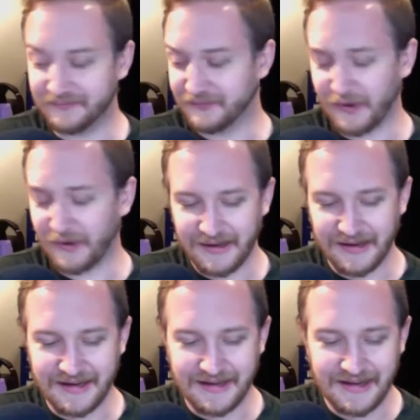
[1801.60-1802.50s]
well,
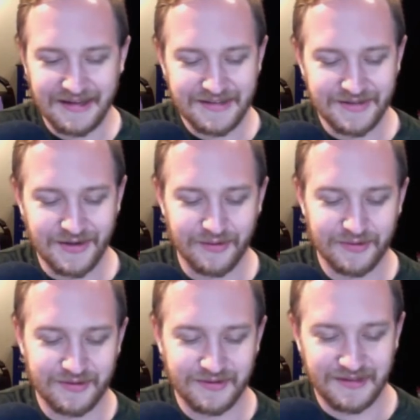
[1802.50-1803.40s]
I, I guess they're
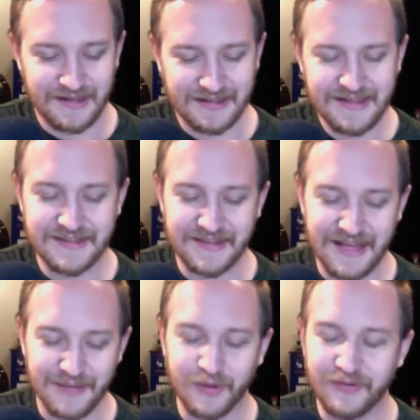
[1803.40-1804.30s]
I guess in
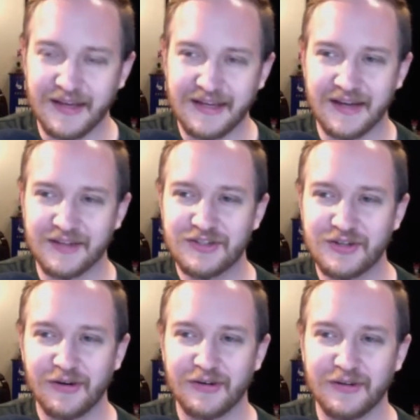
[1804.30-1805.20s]
that movie they kind of
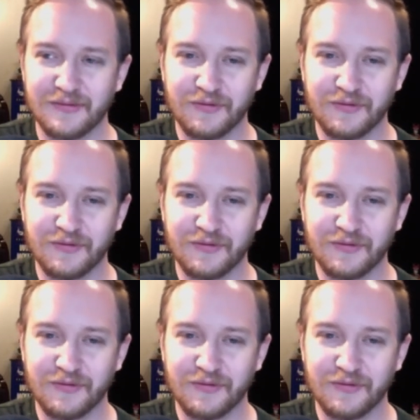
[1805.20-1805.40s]
started